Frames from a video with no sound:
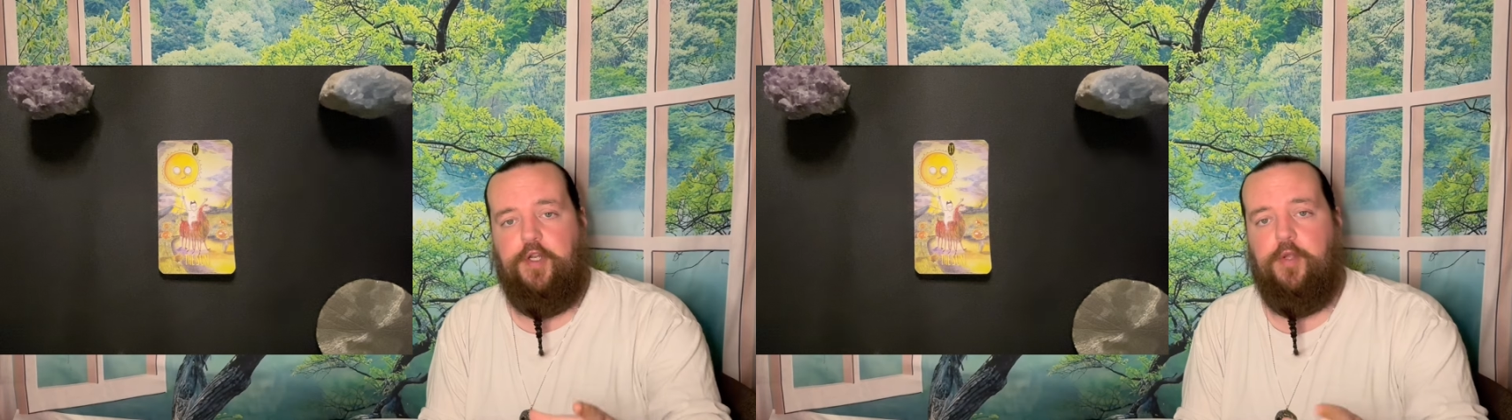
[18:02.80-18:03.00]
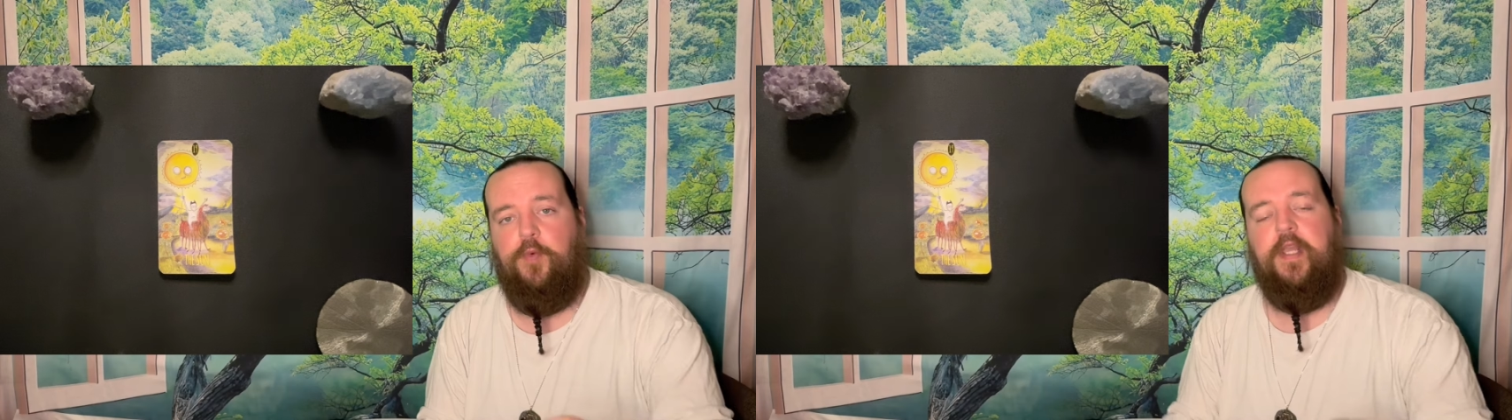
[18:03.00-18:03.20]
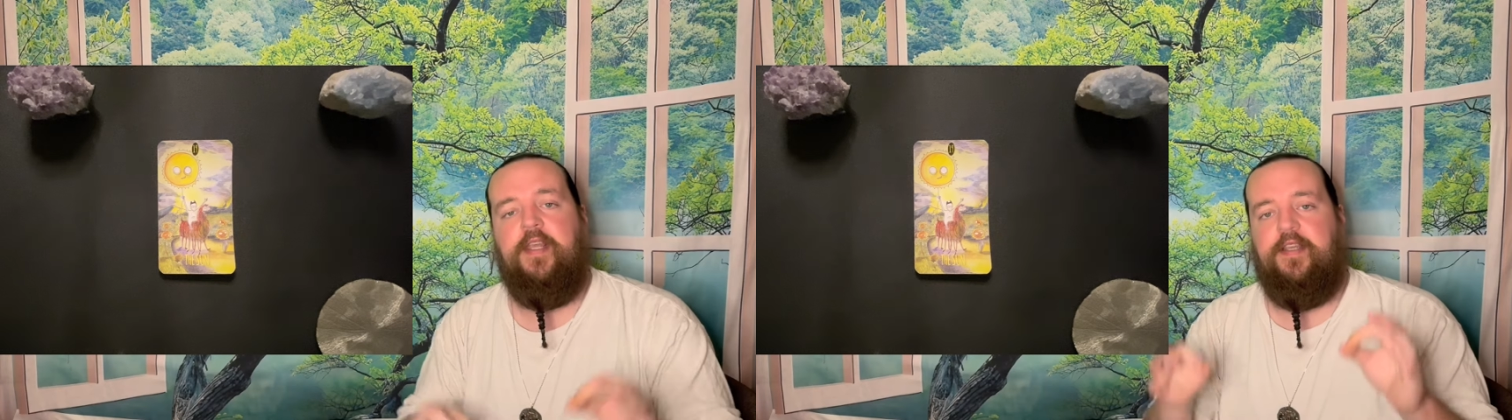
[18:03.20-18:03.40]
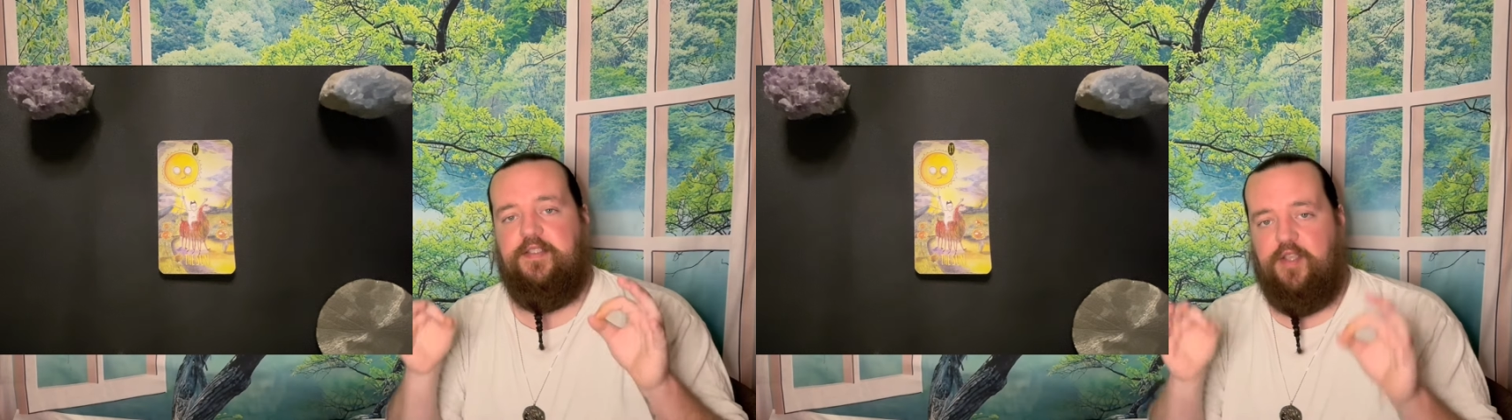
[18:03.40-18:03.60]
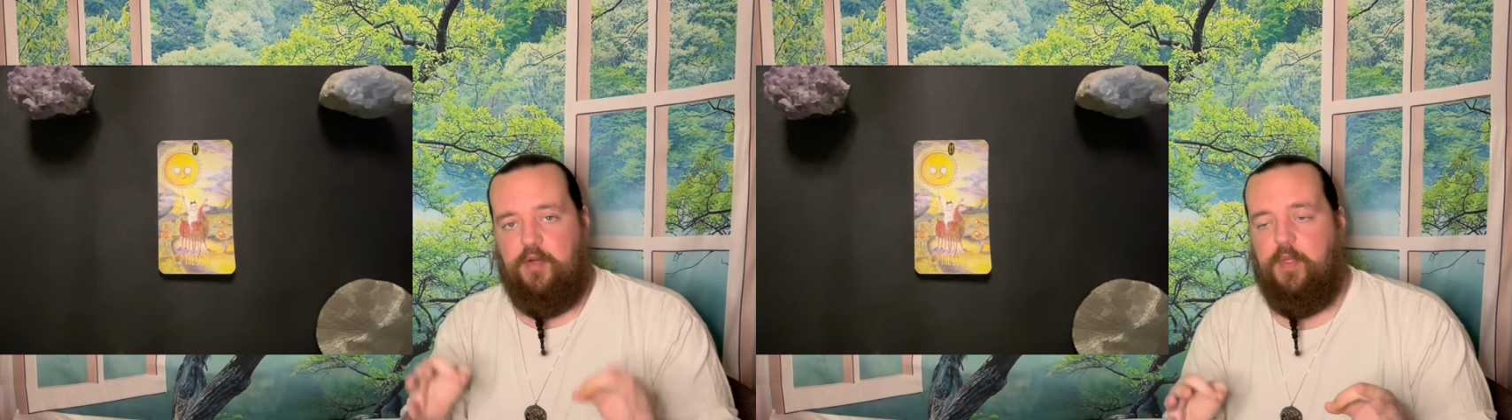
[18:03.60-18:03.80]
you
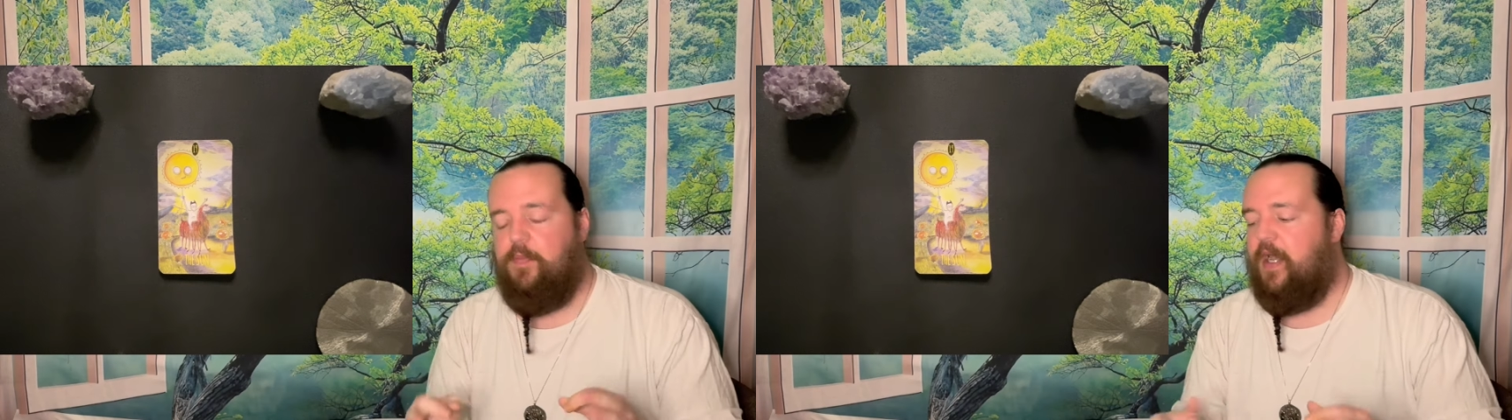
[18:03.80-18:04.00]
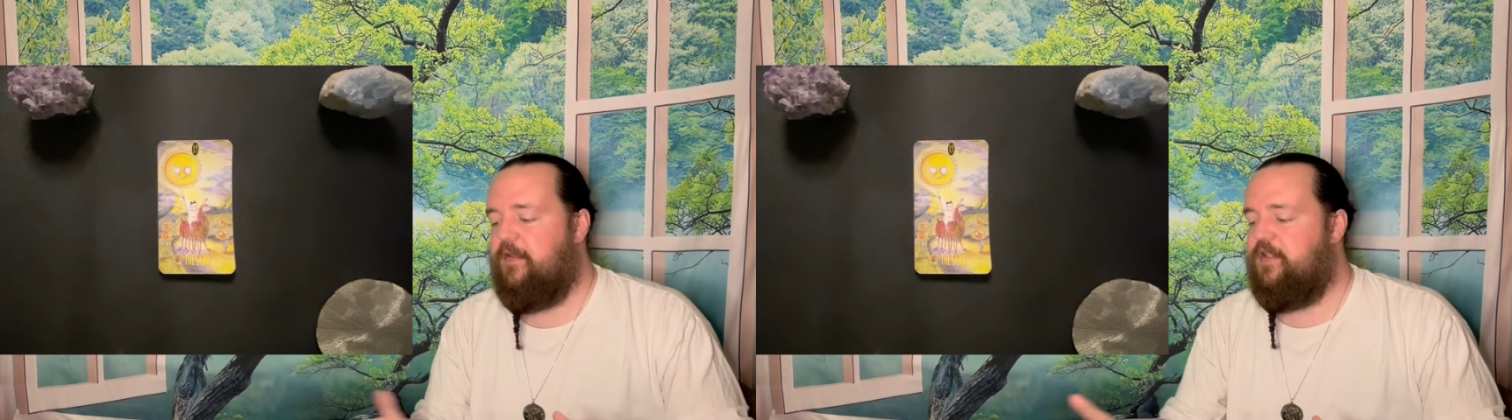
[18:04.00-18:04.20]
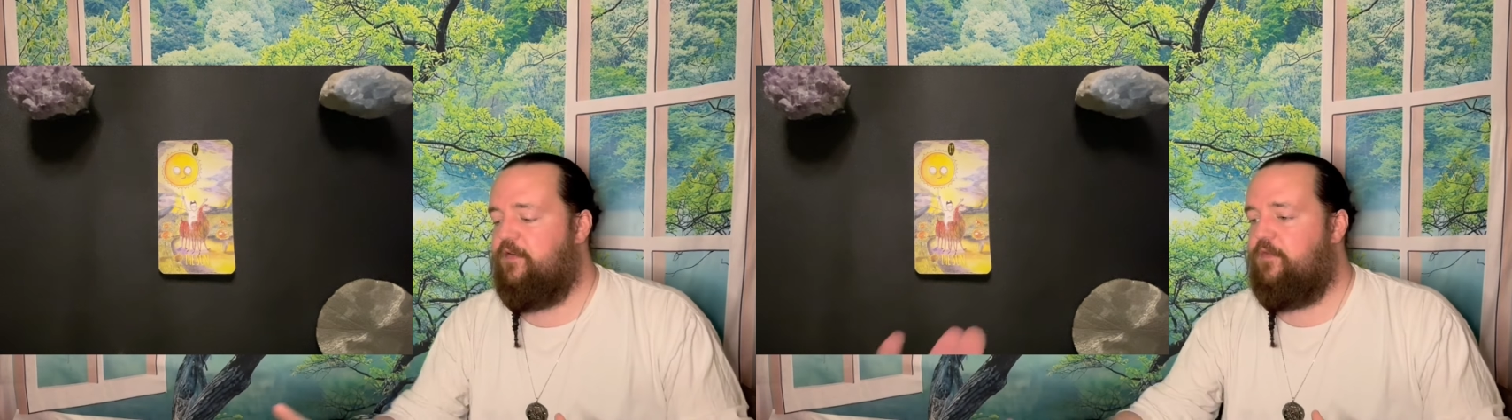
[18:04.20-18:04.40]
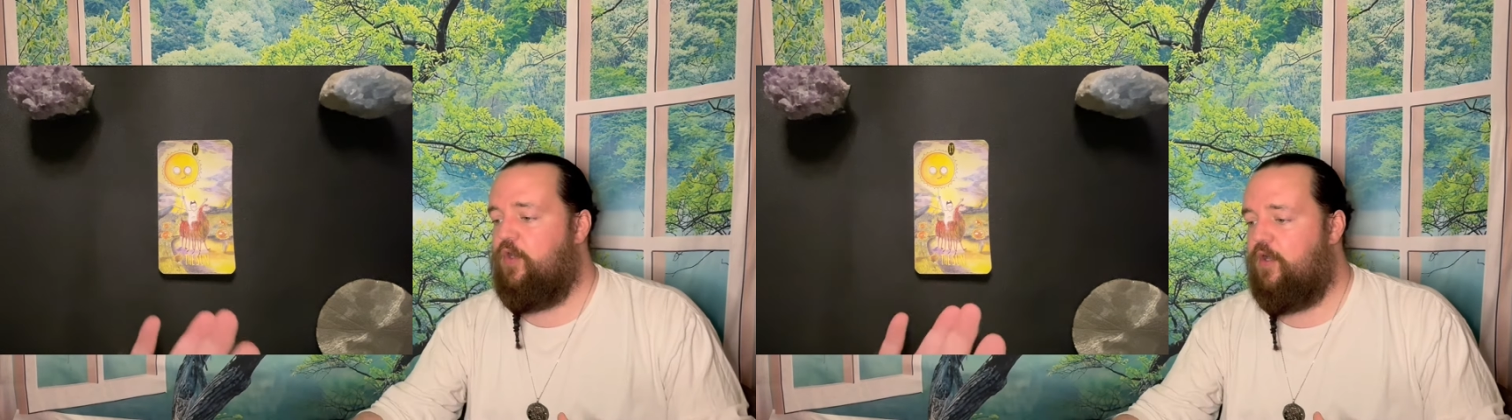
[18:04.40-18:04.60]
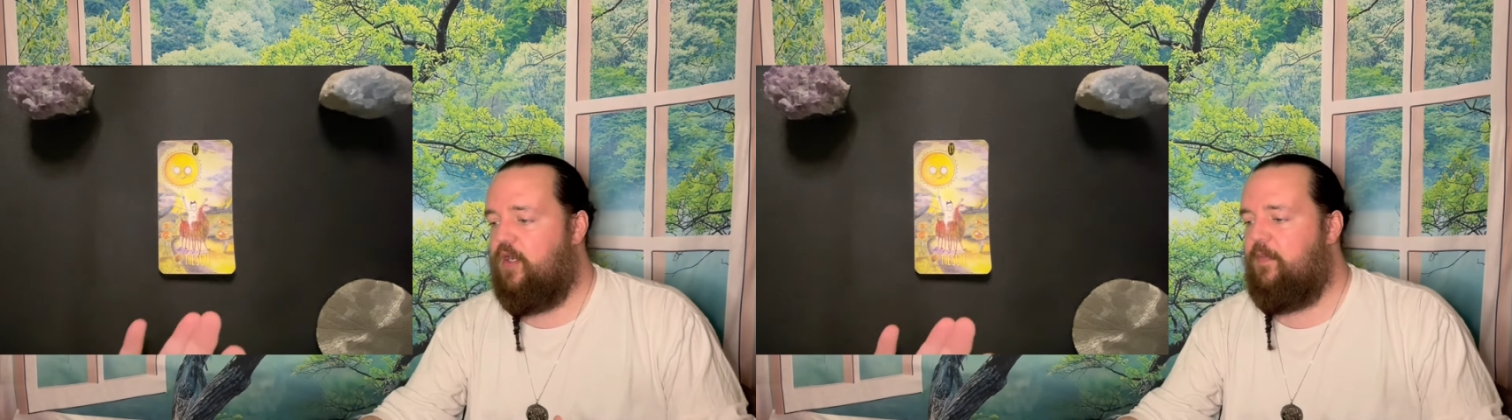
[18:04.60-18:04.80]
is going to be positive.
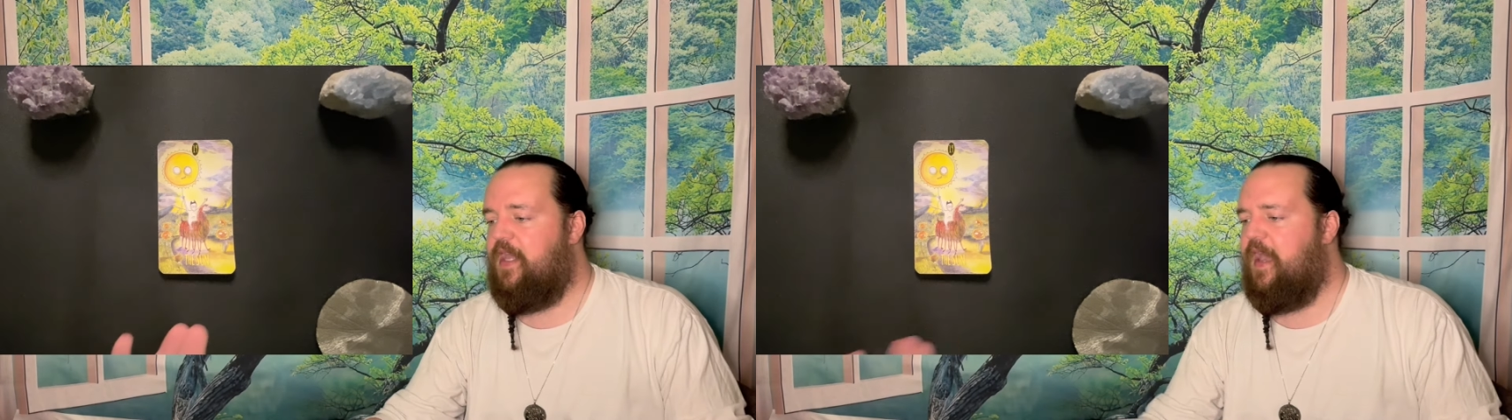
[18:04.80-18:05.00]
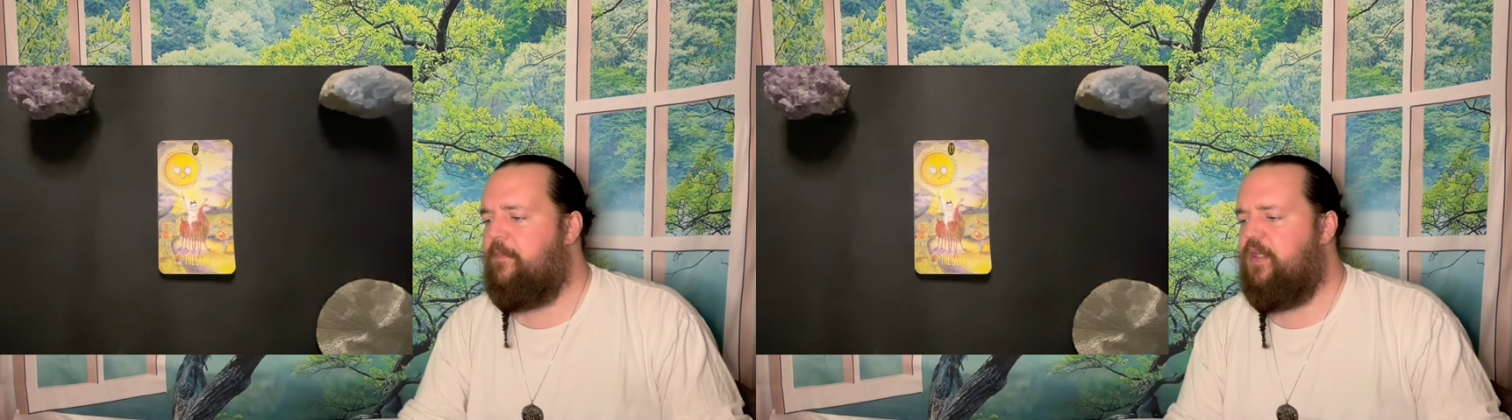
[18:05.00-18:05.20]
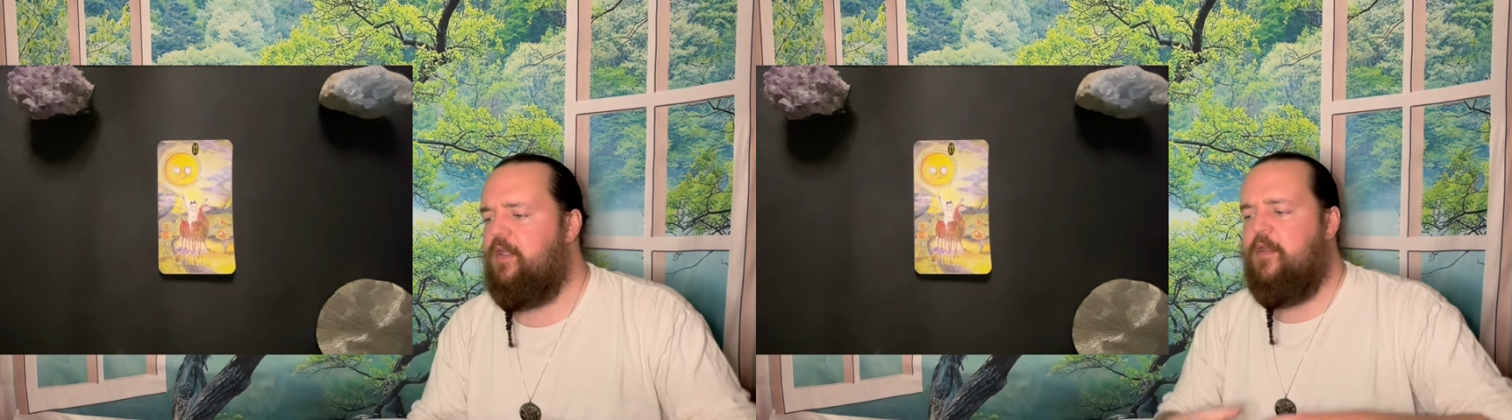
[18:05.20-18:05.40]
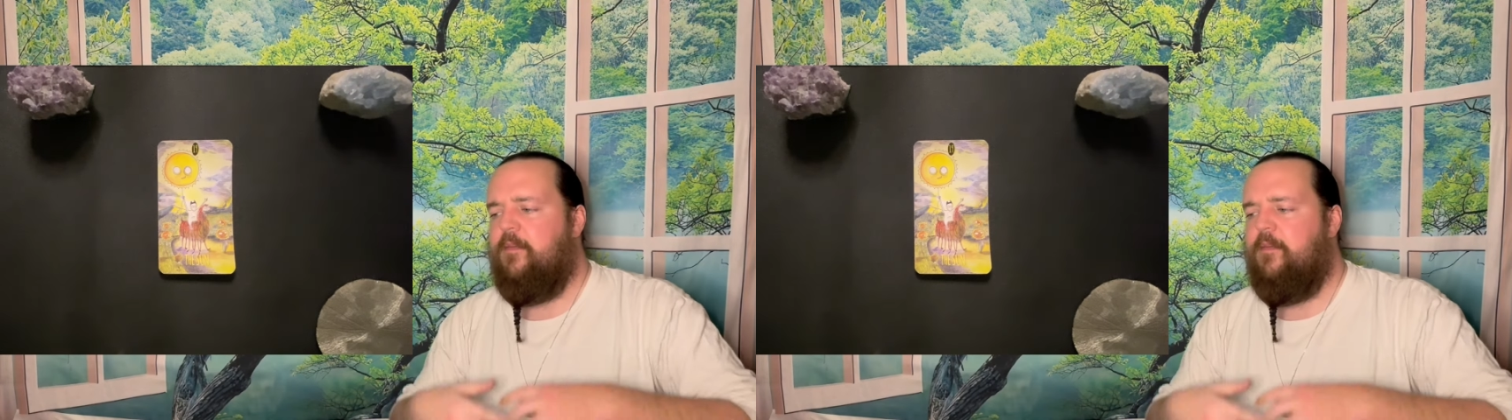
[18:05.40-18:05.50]
You're going to be happy.